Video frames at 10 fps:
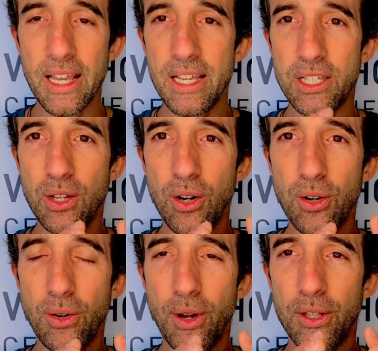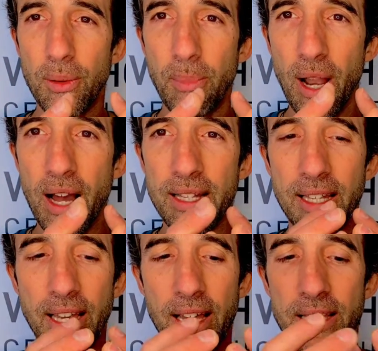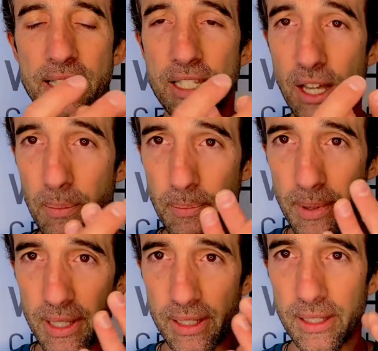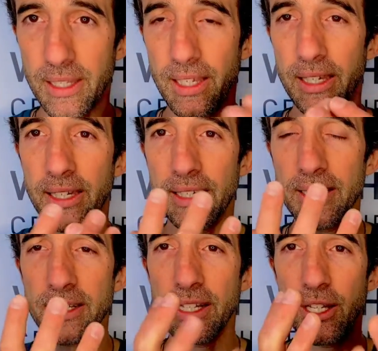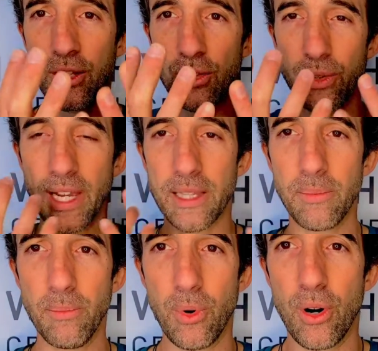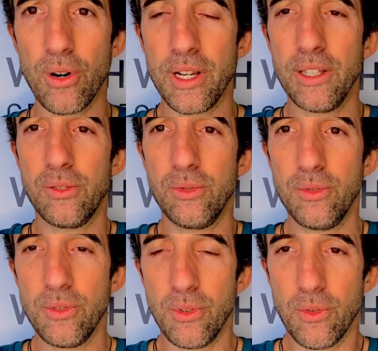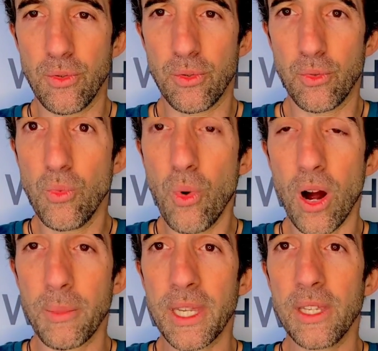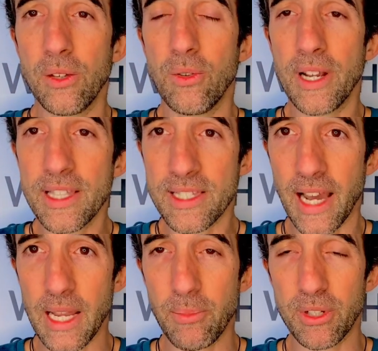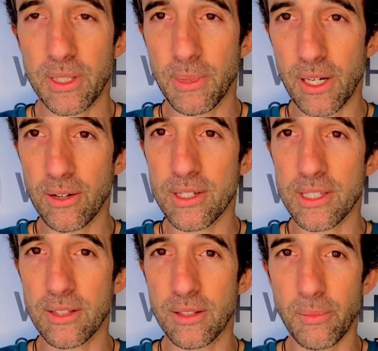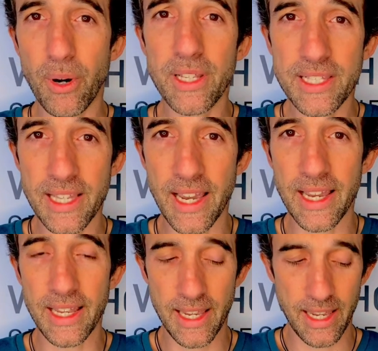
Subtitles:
So the blood stop here to get more into warming your inside body because the body say